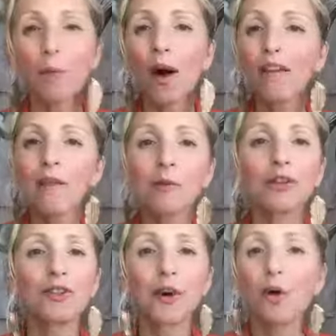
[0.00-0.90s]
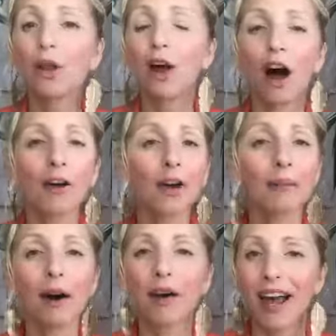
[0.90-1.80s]
What if it was no longer
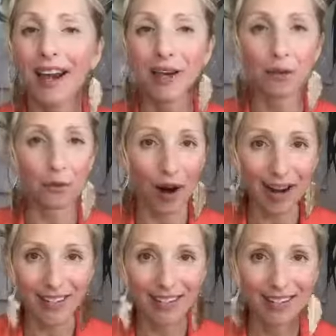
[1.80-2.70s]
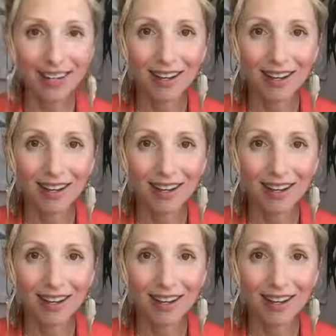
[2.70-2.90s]
about getting it right?